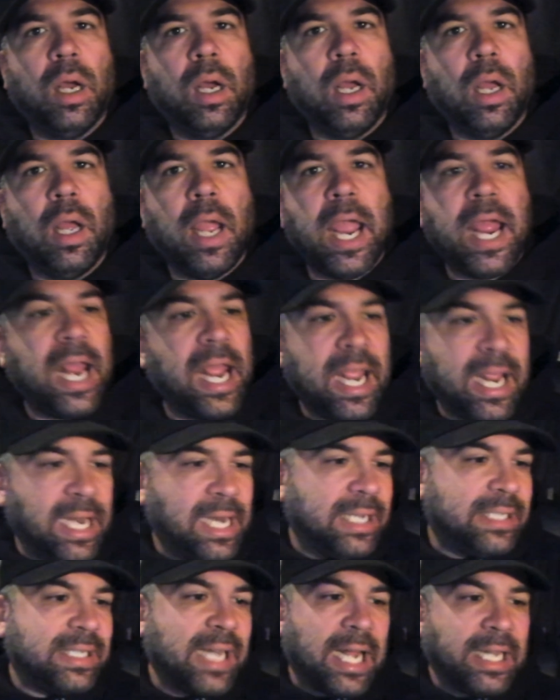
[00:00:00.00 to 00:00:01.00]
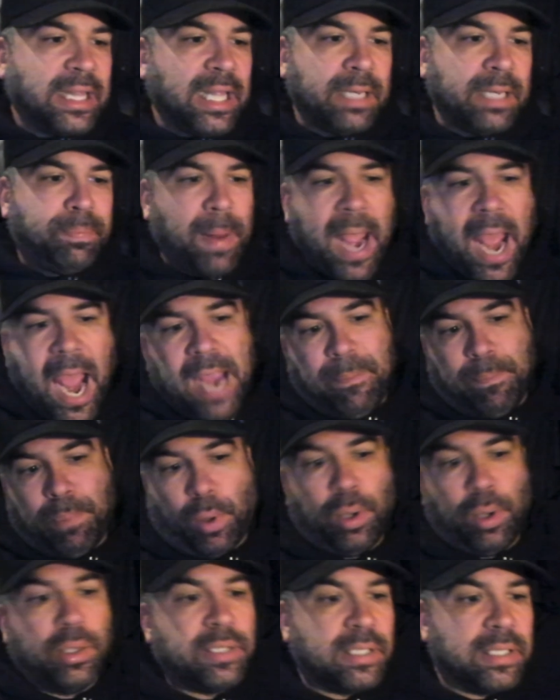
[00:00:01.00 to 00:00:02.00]
And it's not that I
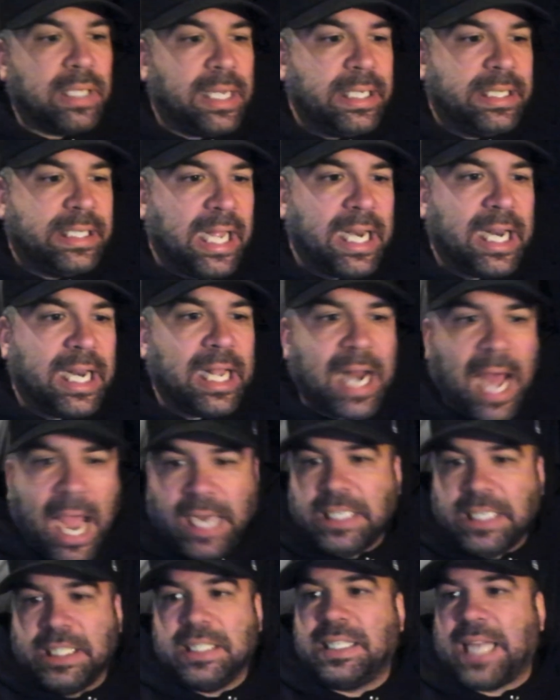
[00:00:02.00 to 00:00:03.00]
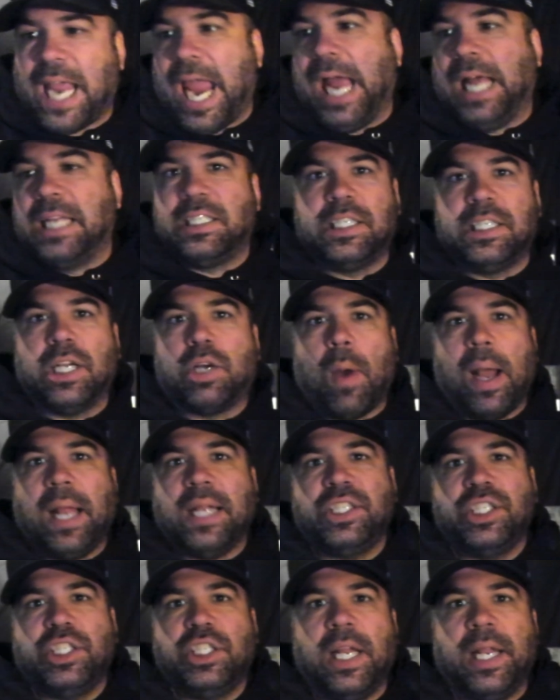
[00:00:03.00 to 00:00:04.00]
personally did it. I just asked a
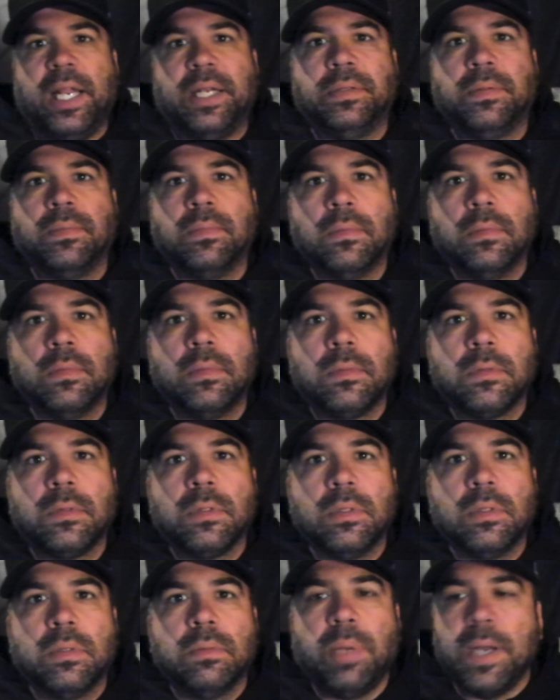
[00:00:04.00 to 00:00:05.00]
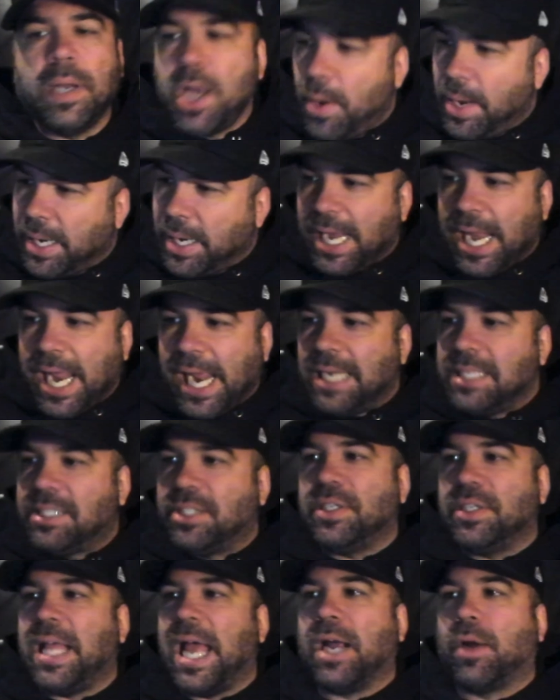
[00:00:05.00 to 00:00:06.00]
question. But no one can answer
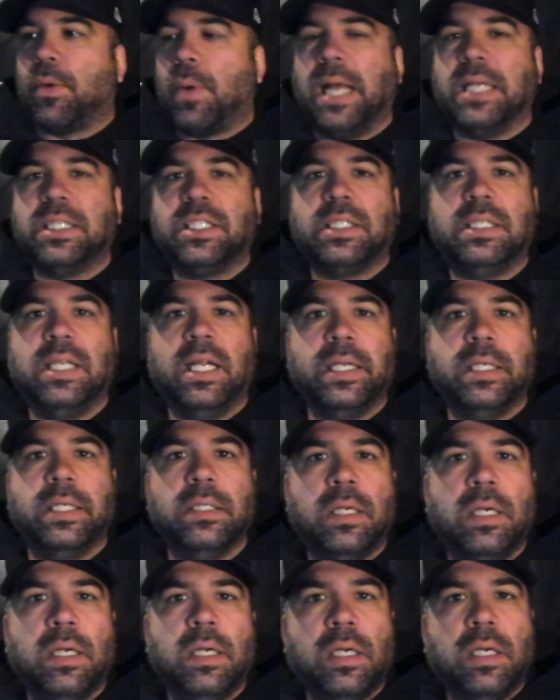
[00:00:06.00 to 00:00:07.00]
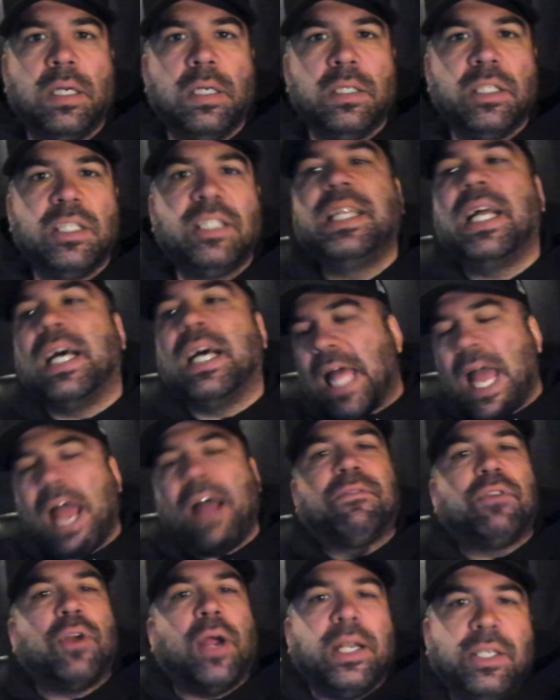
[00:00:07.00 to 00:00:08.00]
that question. Still,
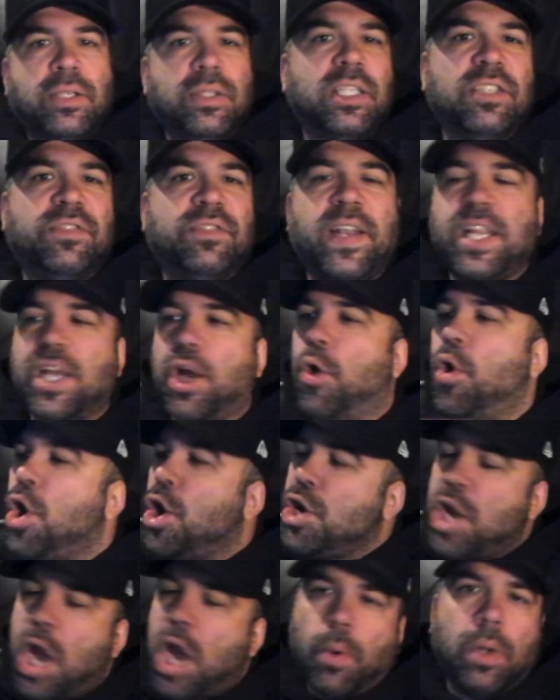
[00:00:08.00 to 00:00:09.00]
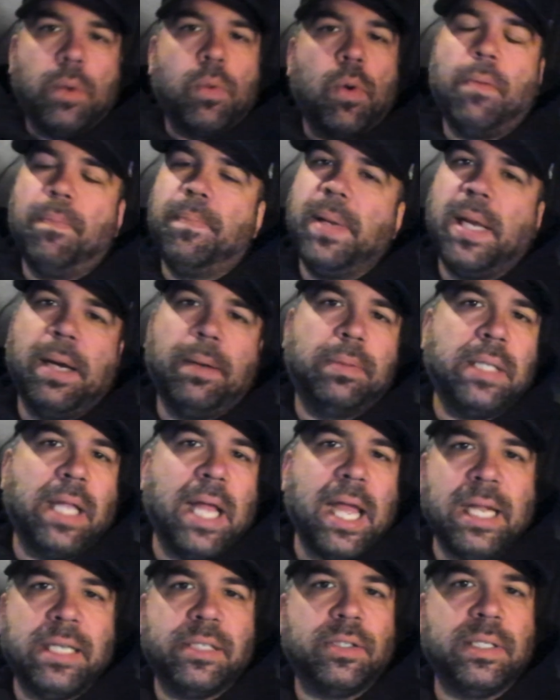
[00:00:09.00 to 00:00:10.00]
after I do this video, no one won't be able to
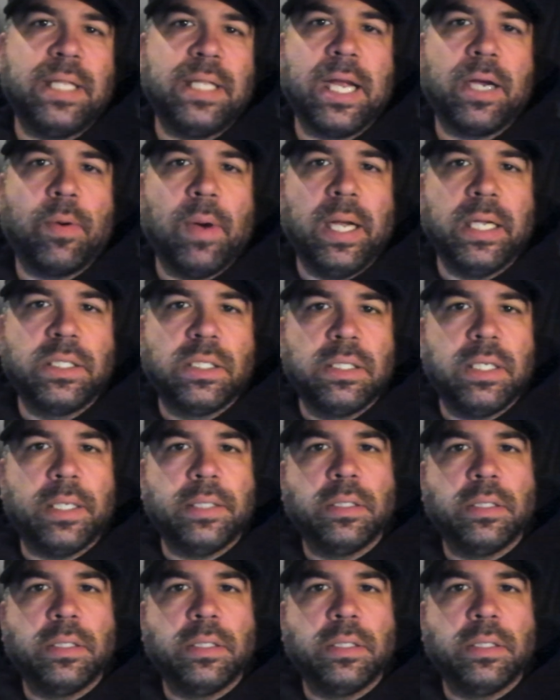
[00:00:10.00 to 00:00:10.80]
answer that question.